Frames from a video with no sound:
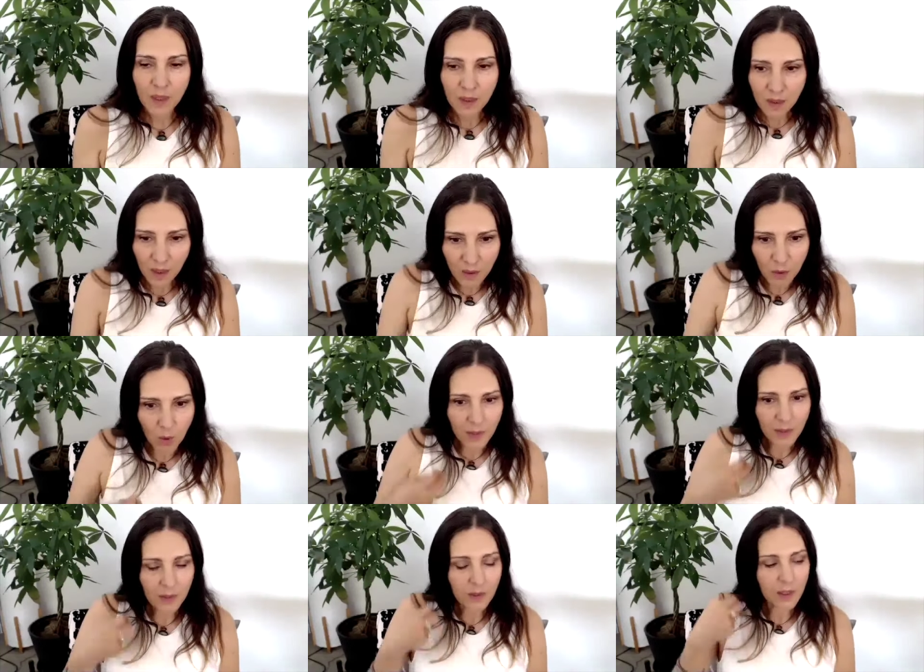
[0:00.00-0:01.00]
That's why
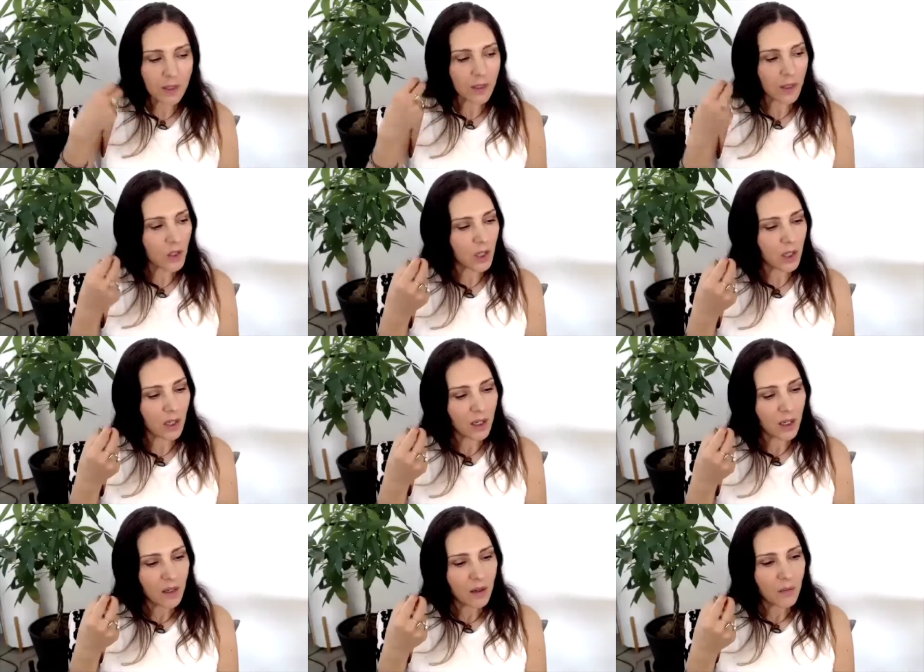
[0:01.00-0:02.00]
there is such a
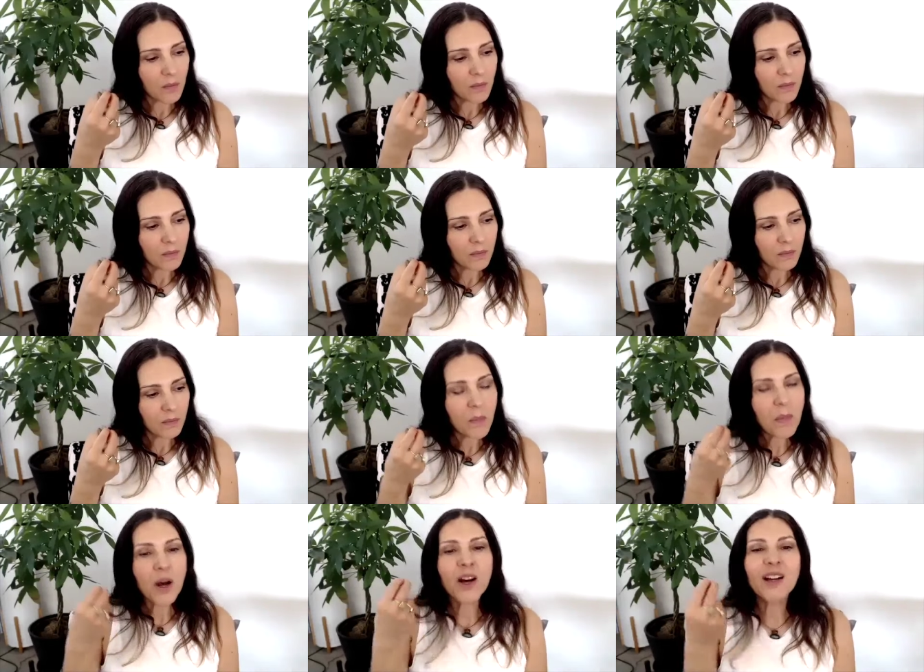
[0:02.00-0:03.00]

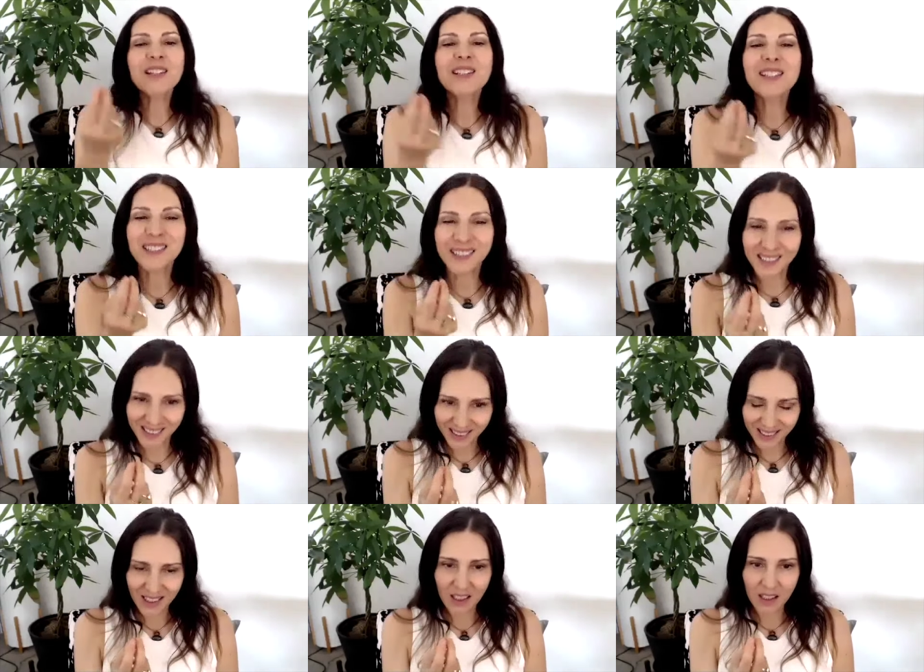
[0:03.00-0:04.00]
personal
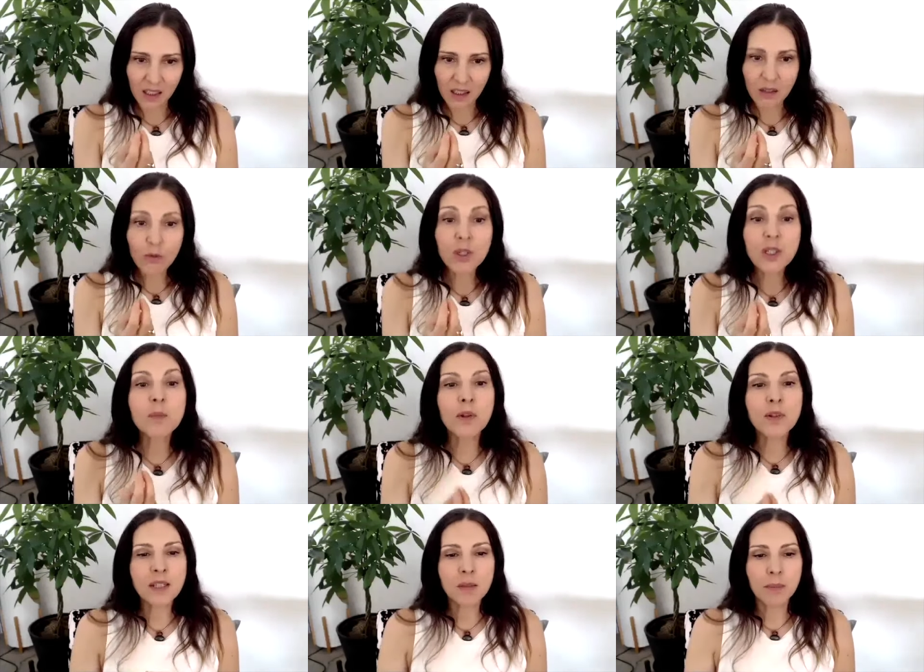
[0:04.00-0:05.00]

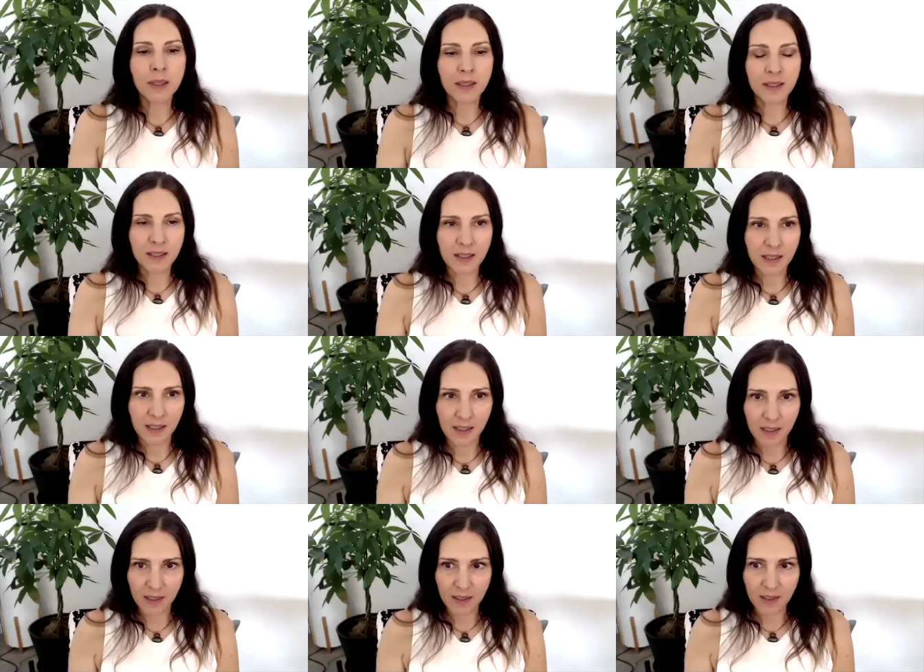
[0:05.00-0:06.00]
responsibility in
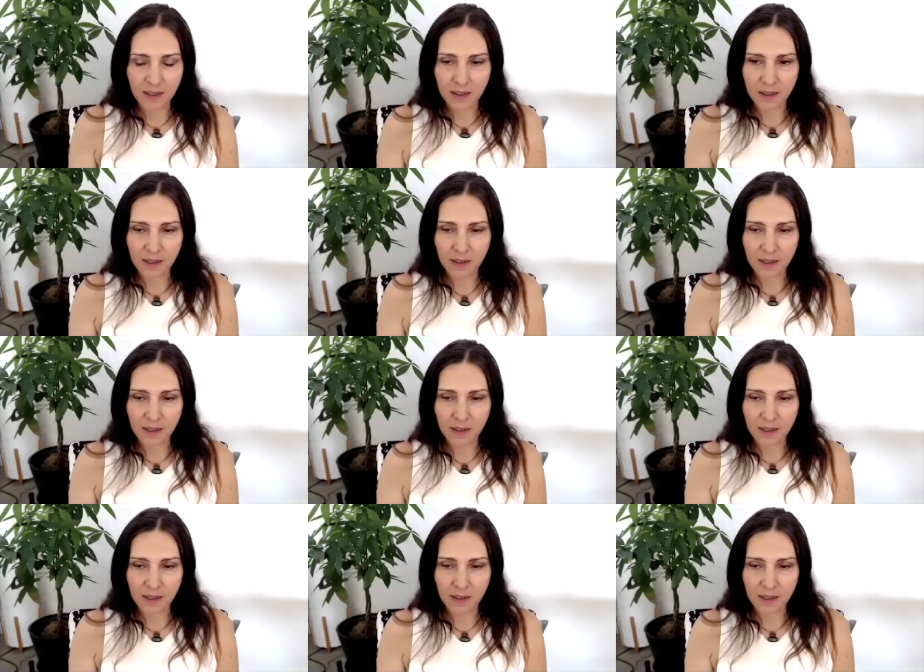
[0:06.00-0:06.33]
this.